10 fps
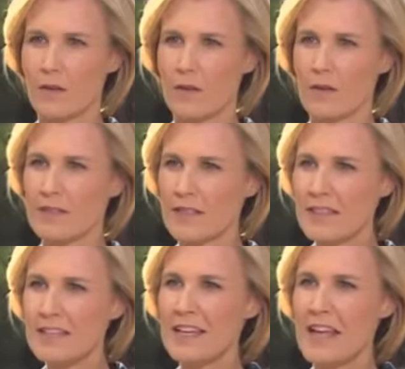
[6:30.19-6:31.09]
There's a
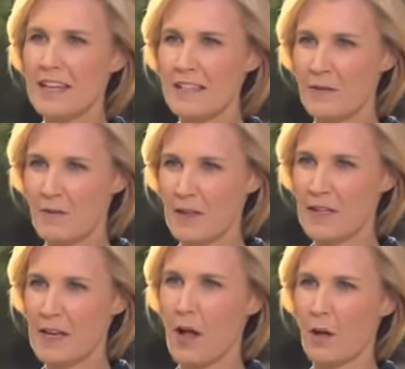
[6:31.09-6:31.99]
disconnect in
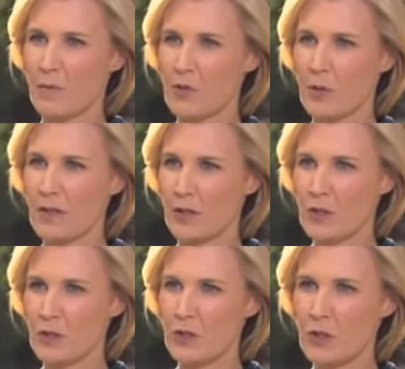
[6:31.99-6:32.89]
Vietnam between the
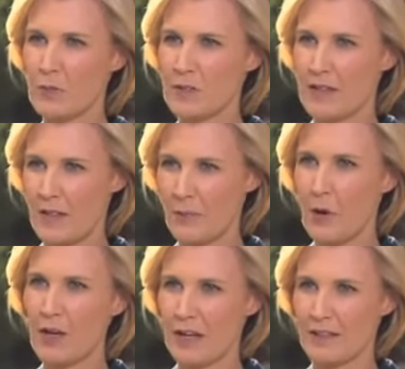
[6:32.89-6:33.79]
consumers and the
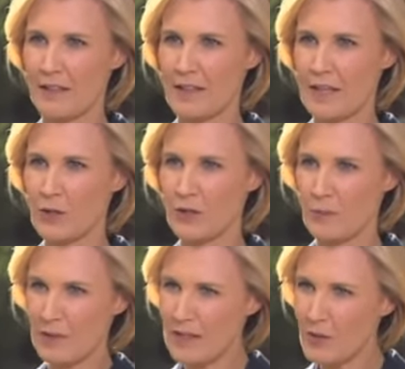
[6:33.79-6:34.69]
product that they're using, but
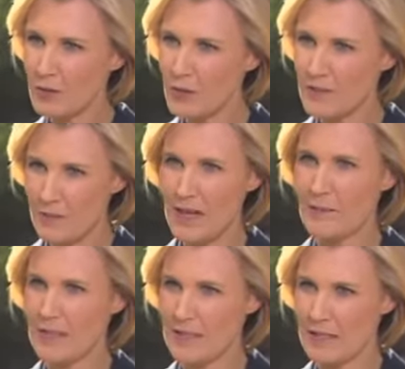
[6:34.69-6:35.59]
there's also sometimes a
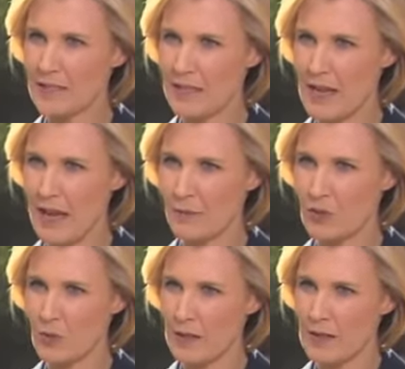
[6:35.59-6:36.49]
disconnect
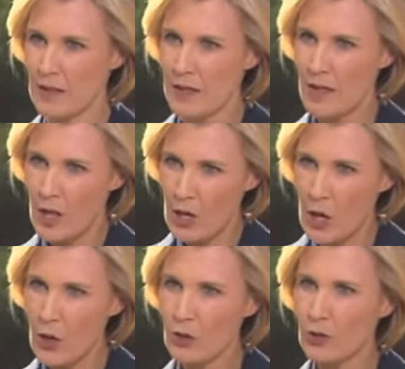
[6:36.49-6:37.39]
between the
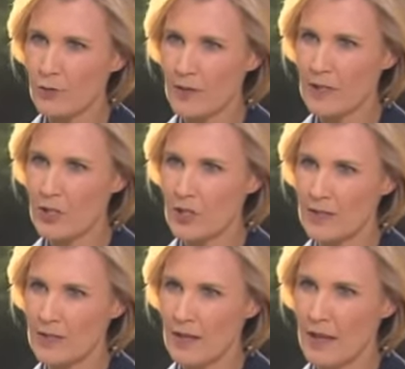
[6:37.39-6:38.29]
local villagers
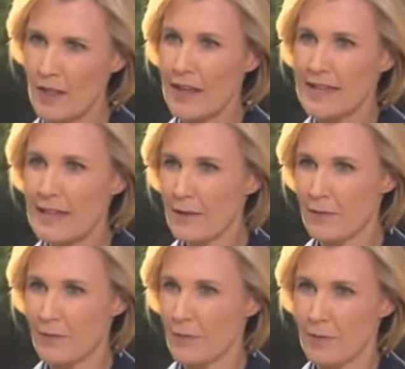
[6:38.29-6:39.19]
that live
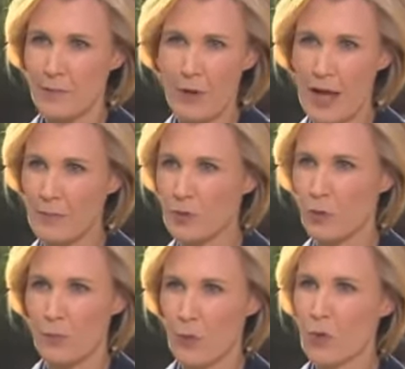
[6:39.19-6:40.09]
perhaps or
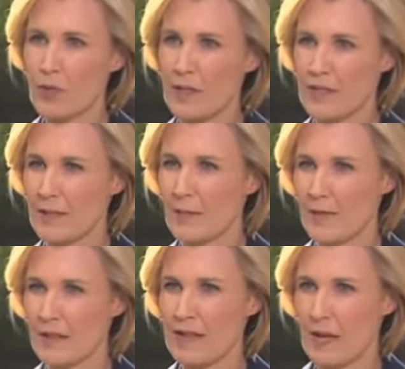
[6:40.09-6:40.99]
border some of
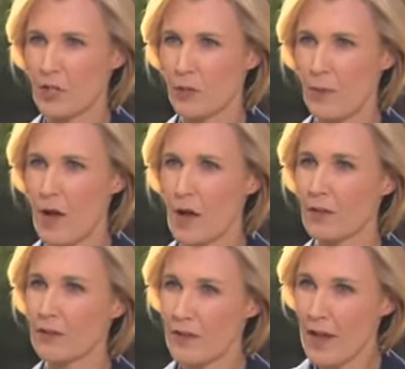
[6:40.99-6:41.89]
these national parks,
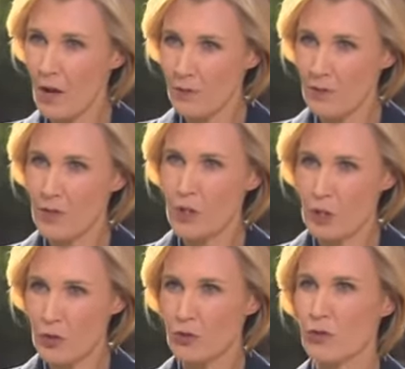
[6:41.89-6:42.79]
and they often are
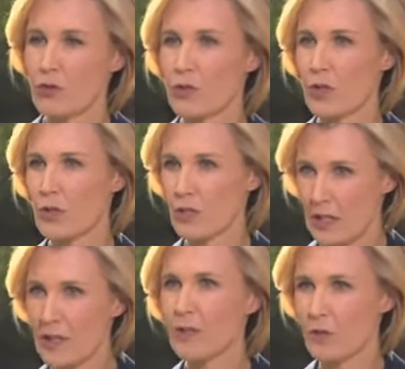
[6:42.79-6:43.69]
used to
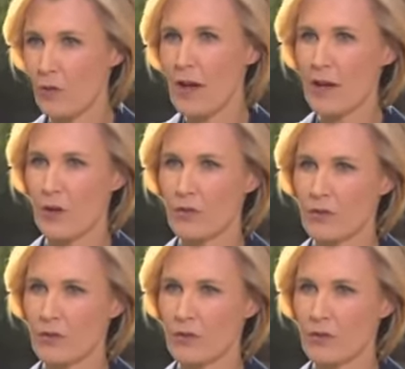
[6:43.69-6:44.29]
kill the rhinos.